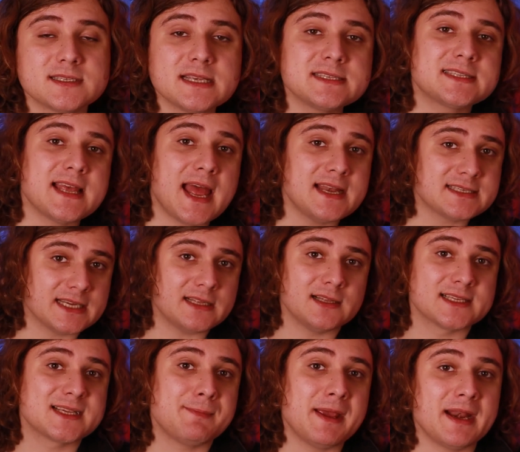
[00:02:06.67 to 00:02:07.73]
Since then,
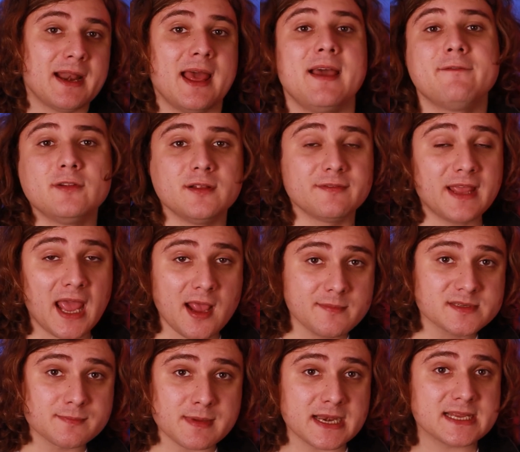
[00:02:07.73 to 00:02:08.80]
Tingle has appeared in a handful of
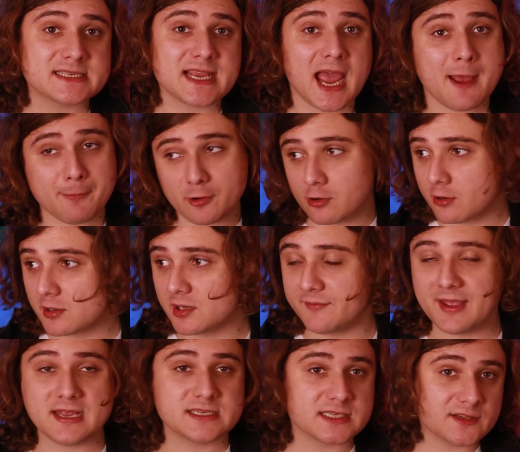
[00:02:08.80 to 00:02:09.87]
games, Minish Cap, Oracle
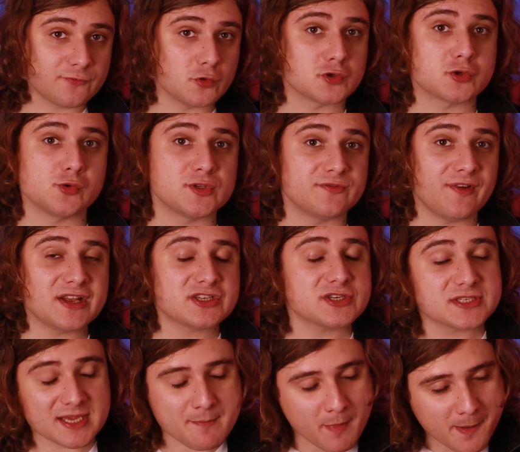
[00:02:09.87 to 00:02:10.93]
of Ages, Four Swords
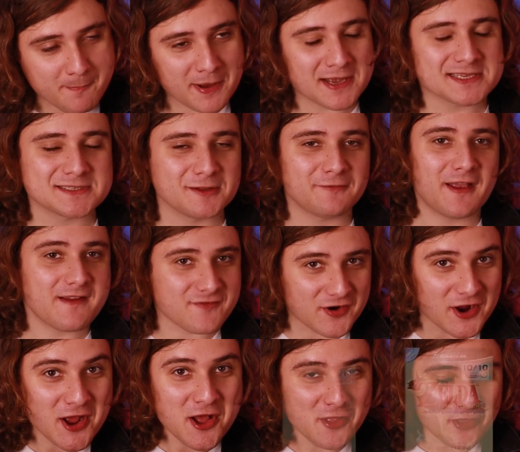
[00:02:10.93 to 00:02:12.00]
Adventures, and my personal favorite,